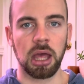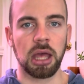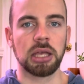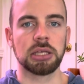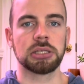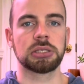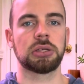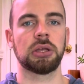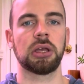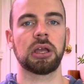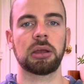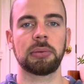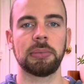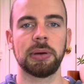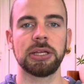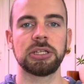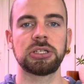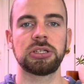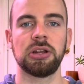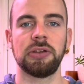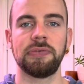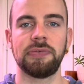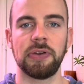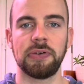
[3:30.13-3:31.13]
So like I
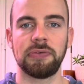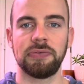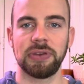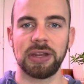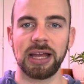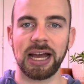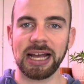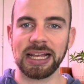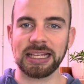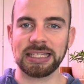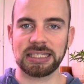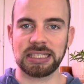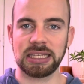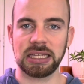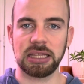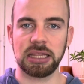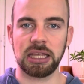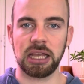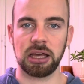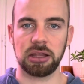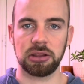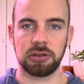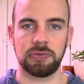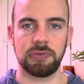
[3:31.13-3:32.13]
mentioned, if you've not seen
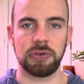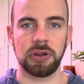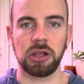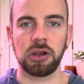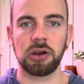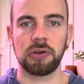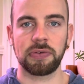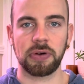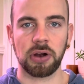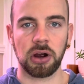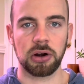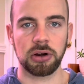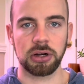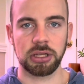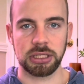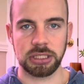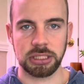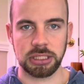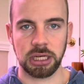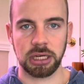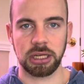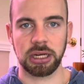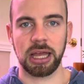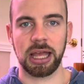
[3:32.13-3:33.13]
the other video I've already
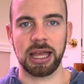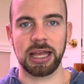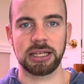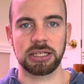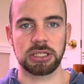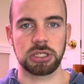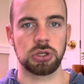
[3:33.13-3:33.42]
done as